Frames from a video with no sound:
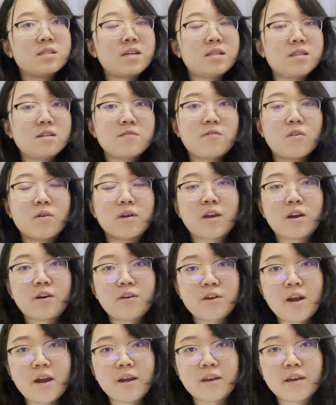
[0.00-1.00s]
center for
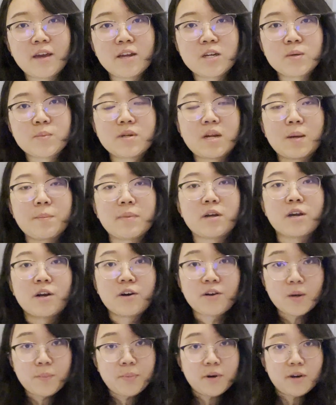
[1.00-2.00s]
career engagement. I'm a
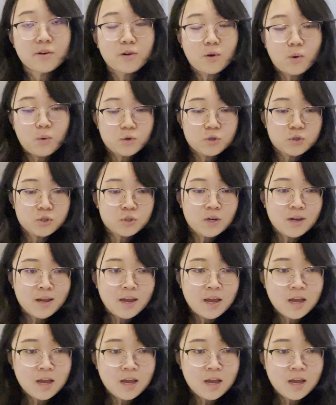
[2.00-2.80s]
career peer coach.